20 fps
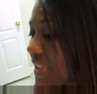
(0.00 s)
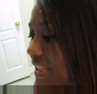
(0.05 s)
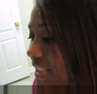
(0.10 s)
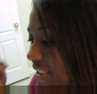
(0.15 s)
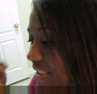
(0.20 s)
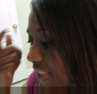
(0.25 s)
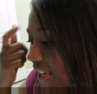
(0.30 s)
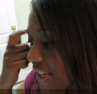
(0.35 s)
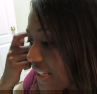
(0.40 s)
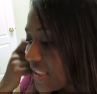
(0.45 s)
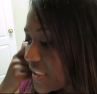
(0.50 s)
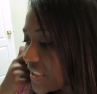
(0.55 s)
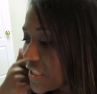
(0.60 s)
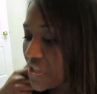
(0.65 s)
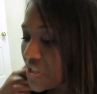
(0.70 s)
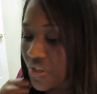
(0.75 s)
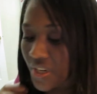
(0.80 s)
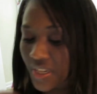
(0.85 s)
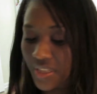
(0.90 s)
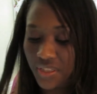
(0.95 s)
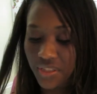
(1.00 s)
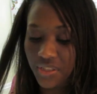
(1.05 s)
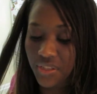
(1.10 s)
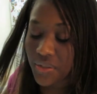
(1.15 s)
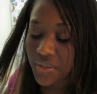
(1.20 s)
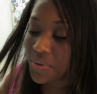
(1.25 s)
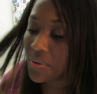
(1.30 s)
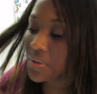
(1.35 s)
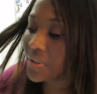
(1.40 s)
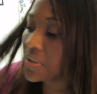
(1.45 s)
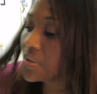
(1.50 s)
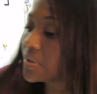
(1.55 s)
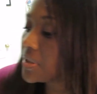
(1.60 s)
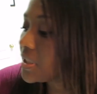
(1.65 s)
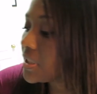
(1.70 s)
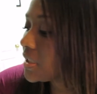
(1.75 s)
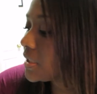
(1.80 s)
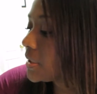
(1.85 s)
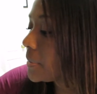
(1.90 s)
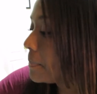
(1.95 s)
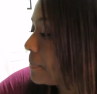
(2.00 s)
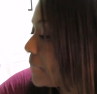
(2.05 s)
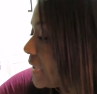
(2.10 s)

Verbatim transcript: decided to try this store called